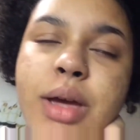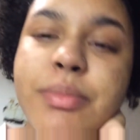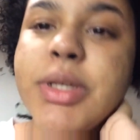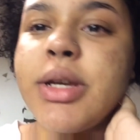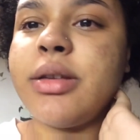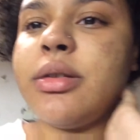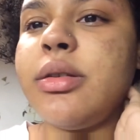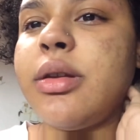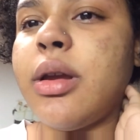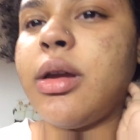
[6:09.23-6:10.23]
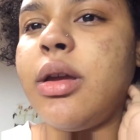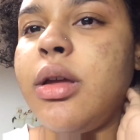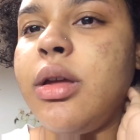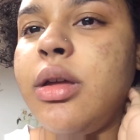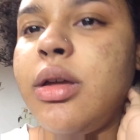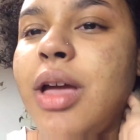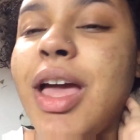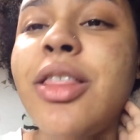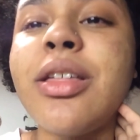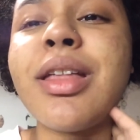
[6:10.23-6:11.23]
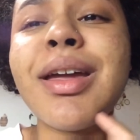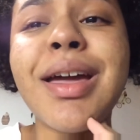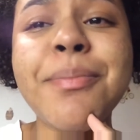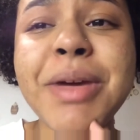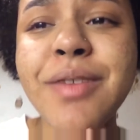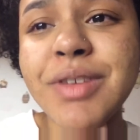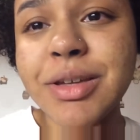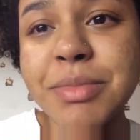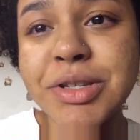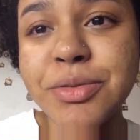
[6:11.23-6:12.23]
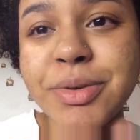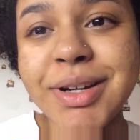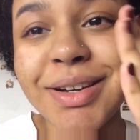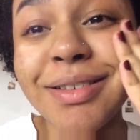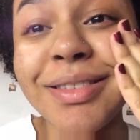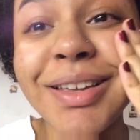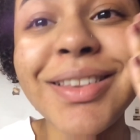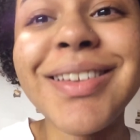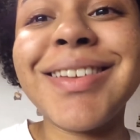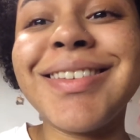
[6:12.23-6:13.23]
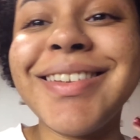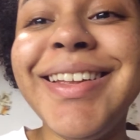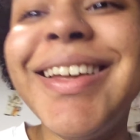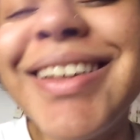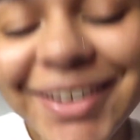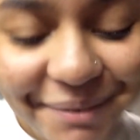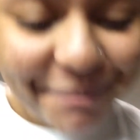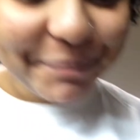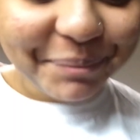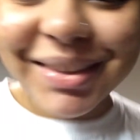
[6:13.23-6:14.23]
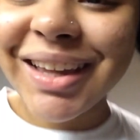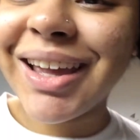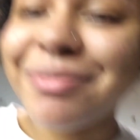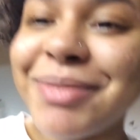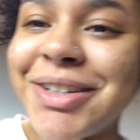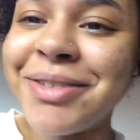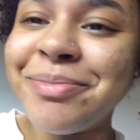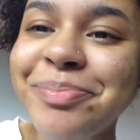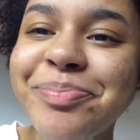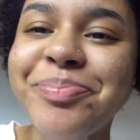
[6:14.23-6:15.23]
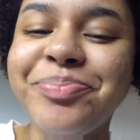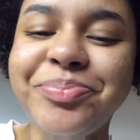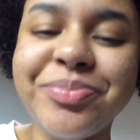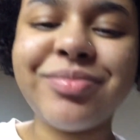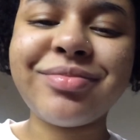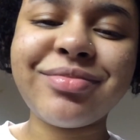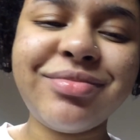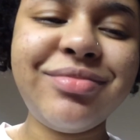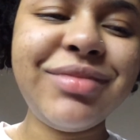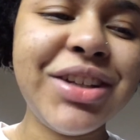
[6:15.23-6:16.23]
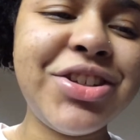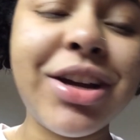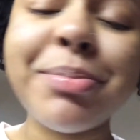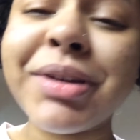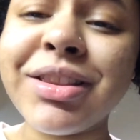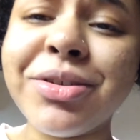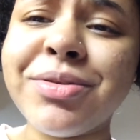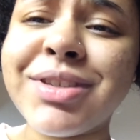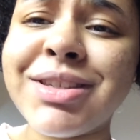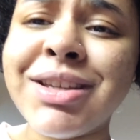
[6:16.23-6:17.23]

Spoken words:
I'm done. I look like I'm having a mental breakdown. Like, look, I'm done chopping those